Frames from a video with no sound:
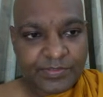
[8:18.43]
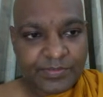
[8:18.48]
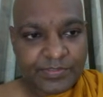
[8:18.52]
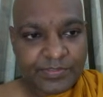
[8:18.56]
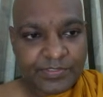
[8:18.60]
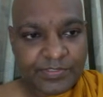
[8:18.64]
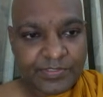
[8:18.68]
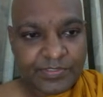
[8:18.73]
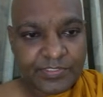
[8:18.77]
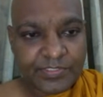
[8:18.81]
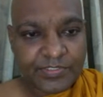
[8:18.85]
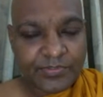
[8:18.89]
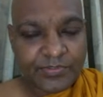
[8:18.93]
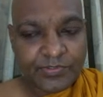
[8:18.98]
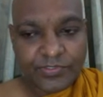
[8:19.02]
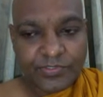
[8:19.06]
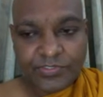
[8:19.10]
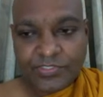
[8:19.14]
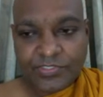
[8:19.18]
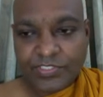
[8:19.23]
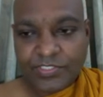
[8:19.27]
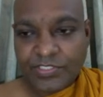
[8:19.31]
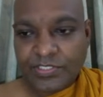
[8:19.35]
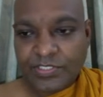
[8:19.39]
denotes
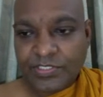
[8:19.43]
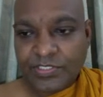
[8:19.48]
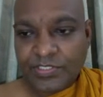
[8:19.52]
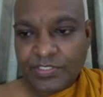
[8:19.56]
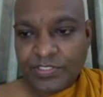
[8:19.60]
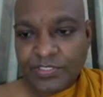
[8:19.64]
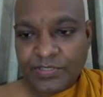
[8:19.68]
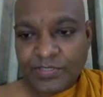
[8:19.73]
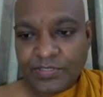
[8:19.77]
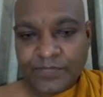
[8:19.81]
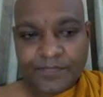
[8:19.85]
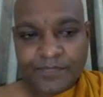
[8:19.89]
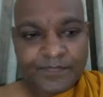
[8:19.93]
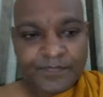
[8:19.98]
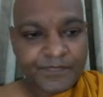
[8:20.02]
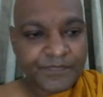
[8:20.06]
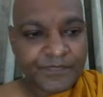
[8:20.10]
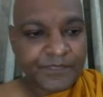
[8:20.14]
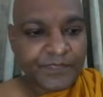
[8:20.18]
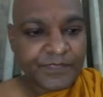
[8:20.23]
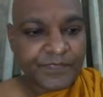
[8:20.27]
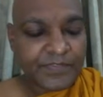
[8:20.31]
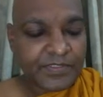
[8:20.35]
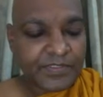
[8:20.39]
the
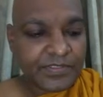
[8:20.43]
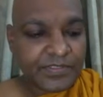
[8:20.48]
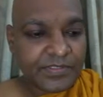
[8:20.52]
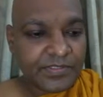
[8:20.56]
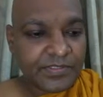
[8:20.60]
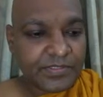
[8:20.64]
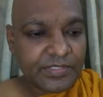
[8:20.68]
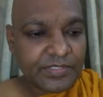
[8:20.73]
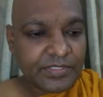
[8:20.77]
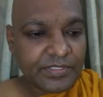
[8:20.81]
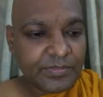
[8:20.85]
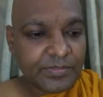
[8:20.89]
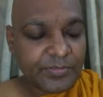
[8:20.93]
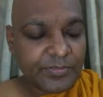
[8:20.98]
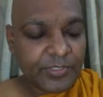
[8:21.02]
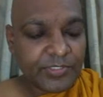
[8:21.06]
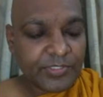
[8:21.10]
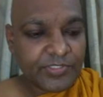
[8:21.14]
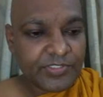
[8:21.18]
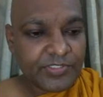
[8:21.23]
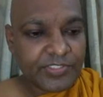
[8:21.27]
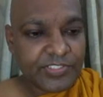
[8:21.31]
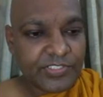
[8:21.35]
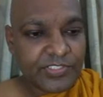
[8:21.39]

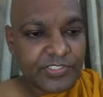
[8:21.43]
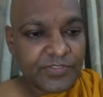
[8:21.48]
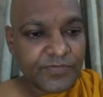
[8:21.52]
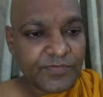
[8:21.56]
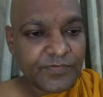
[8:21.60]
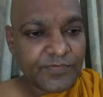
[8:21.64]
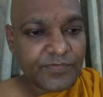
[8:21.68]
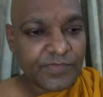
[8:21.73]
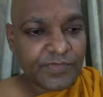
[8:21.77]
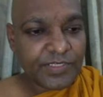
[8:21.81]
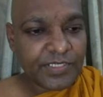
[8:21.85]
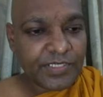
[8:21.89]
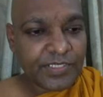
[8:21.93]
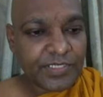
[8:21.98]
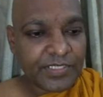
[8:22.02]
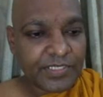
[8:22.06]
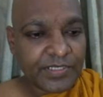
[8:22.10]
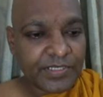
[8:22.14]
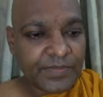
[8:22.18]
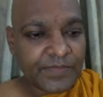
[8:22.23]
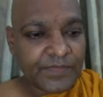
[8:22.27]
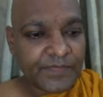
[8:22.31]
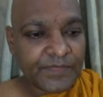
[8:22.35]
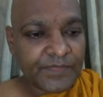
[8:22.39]
positive,
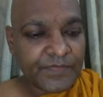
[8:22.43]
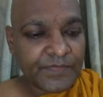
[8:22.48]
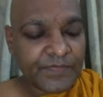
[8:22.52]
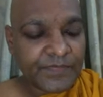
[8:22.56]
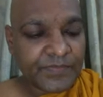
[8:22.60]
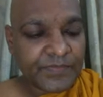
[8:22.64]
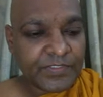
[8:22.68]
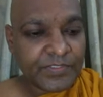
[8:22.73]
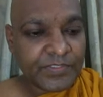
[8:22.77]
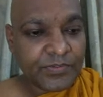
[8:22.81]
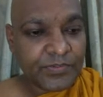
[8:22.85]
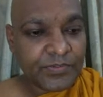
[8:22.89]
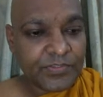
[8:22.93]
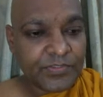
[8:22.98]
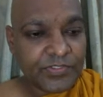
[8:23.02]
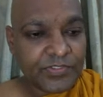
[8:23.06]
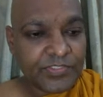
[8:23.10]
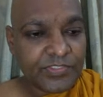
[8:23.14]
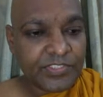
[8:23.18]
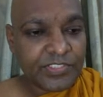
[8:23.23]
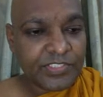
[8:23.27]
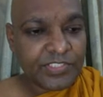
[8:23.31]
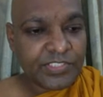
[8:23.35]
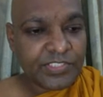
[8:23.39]
denotes
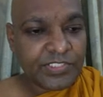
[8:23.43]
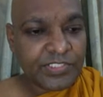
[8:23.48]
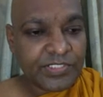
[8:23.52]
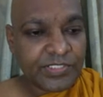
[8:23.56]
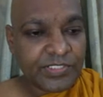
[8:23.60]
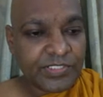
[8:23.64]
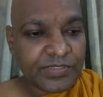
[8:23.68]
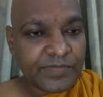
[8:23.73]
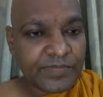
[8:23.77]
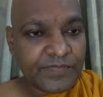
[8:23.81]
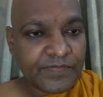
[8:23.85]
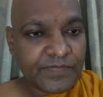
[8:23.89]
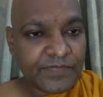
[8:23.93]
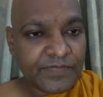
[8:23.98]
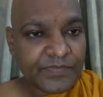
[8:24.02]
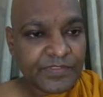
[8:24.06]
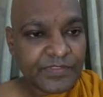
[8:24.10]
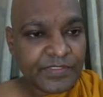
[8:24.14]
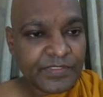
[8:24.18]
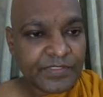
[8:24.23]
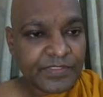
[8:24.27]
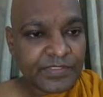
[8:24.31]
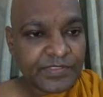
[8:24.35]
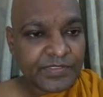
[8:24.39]
the
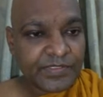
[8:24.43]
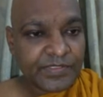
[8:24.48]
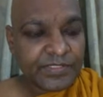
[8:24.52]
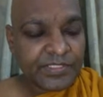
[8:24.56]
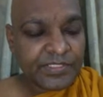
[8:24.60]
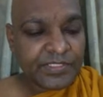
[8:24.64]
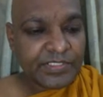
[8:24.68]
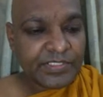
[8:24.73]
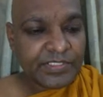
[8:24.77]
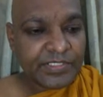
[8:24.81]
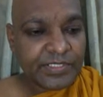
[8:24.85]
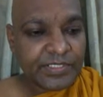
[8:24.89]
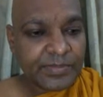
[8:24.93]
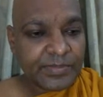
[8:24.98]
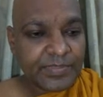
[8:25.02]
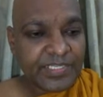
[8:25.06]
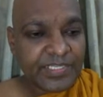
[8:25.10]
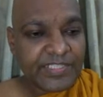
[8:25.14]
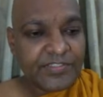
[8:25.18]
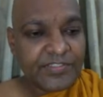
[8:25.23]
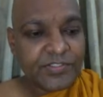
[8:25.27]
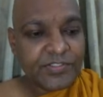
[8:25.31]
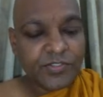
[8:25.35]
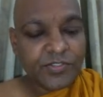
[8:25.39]

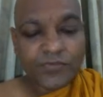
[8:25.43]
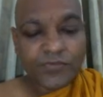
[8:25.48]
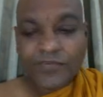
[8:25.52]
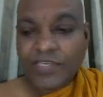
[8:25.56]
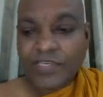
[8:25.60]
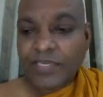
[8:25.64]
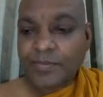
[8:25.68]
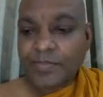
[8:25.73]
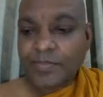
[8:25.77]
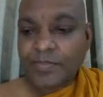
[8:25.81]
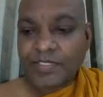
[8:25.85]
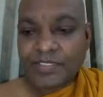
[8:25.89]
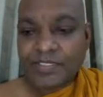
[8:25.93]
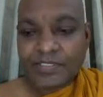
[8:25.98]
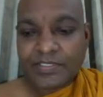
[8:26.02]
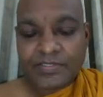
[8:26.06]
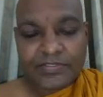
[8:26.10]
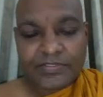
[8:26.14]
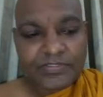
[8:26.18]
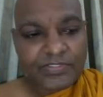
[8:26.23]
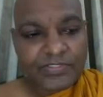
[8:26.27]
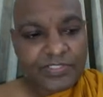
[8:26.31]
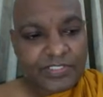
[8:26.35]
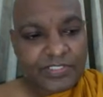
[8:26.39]
planes of
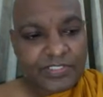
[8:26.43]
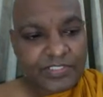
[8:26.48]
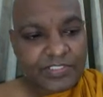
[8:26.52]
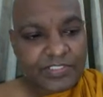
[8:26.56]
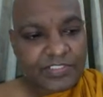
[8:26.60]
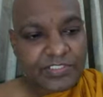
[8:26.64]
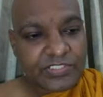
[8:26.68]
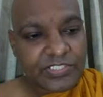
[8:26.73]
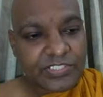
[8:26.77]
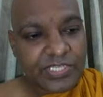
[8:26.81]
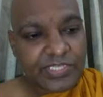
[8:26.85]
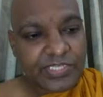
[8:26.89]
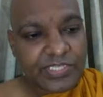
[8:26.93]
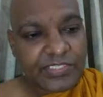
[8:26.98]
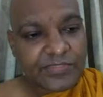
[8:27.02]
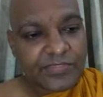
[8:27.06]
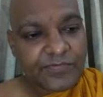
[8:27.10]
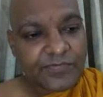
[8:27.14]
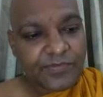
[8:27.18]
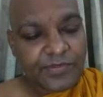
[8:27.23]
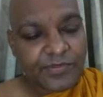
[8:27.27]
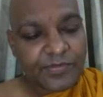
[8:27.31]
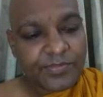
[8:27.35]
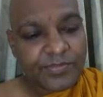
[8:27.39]
happiness, starting
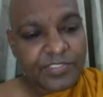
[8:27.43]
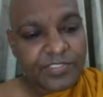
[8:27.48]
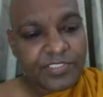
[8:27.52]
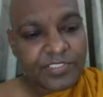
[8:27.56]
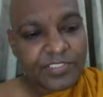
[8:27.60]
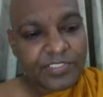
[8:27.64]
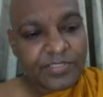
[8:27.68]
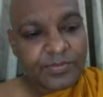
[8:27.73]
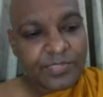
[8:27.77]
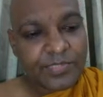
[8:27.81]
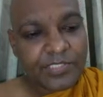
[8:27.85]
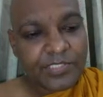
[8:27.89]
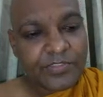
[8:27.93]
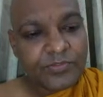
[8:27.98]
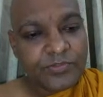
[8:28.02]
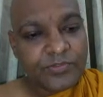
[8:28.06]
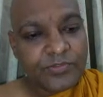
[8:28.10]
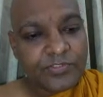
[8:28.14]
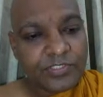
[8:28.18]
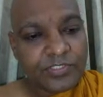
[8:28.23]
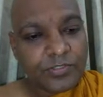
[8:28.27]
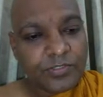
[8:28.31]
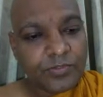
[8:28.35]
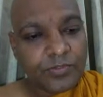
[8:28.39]
from the
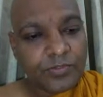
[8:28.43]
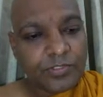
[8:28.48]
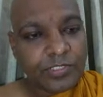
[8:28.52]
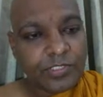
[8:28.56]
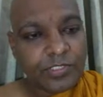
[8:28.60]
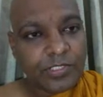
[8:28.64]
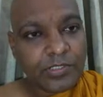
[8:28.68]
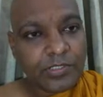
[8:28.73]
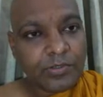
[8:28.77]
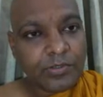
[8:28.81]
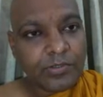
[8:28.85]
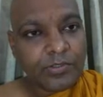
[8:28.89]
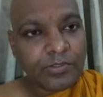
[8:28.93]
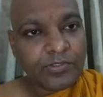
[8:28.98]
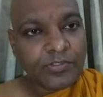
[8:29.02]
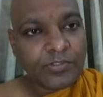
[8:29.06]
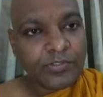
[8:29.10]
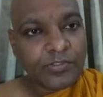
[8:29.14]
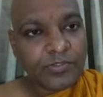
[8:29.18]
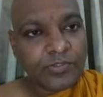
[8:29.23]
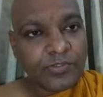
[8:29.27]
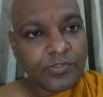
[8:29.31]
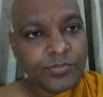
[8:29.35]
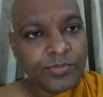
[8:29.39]
Manusya Loka, or the
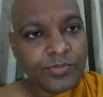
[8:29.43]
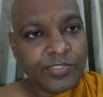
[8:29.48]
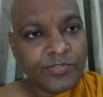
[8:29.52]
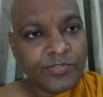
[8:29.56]
human